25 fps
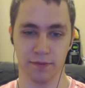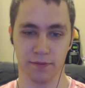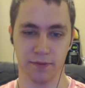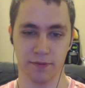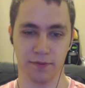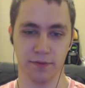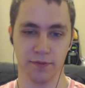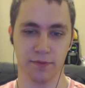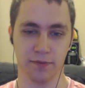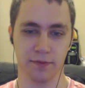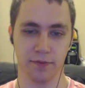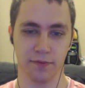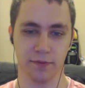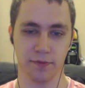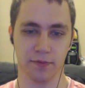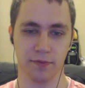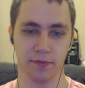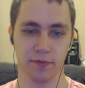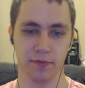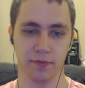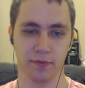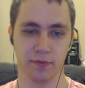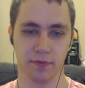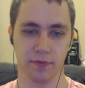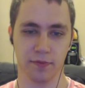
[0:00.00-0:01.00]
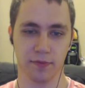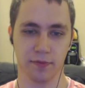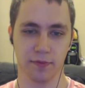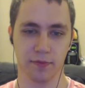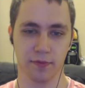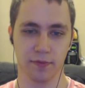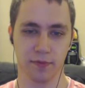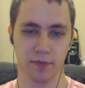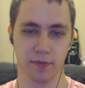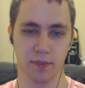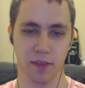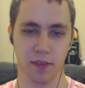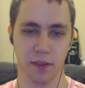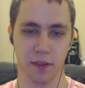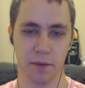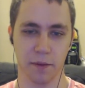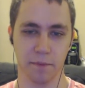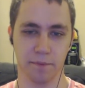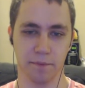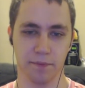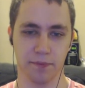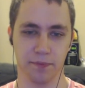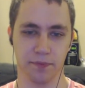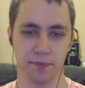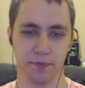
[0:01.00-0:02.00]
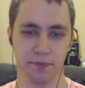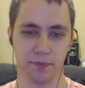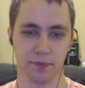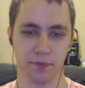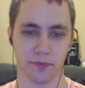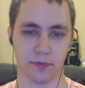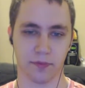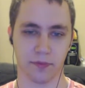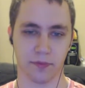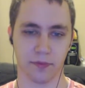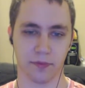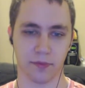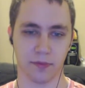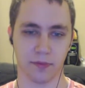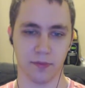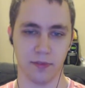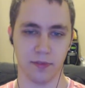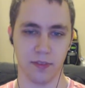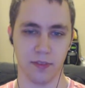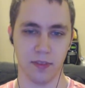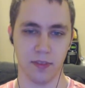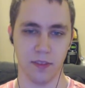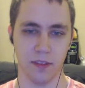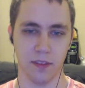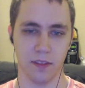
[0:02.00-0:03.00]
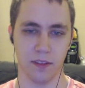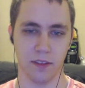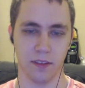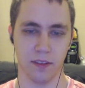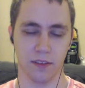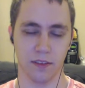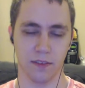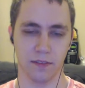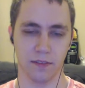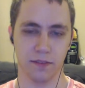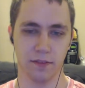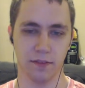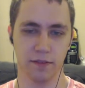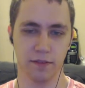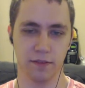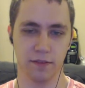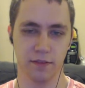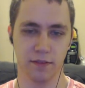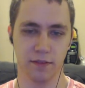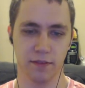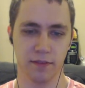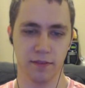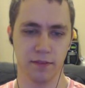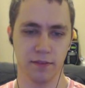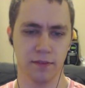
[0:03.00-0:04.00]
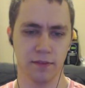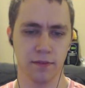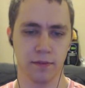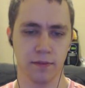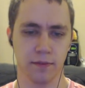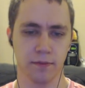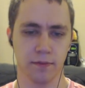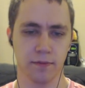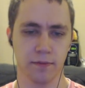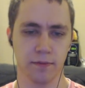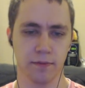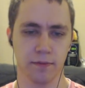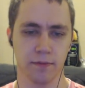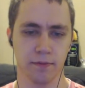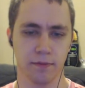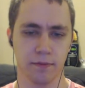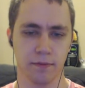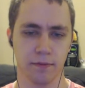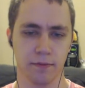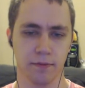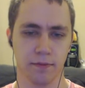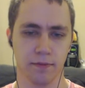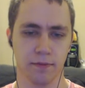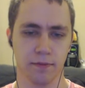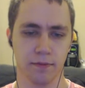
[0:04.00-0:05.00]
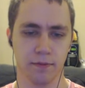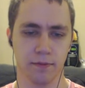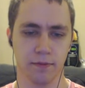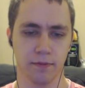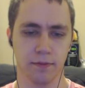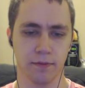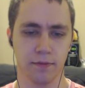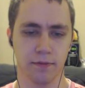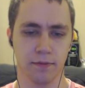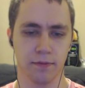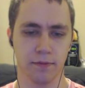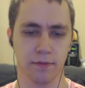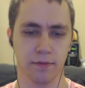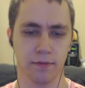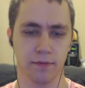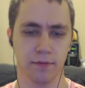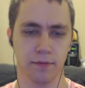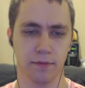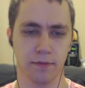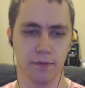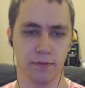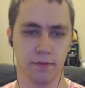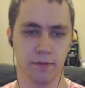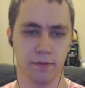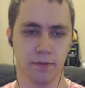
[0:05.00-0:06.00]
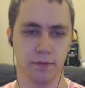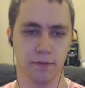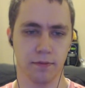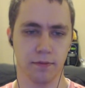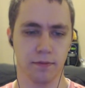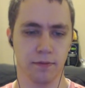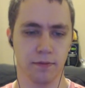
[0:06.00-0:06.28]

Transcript: Nothing is said.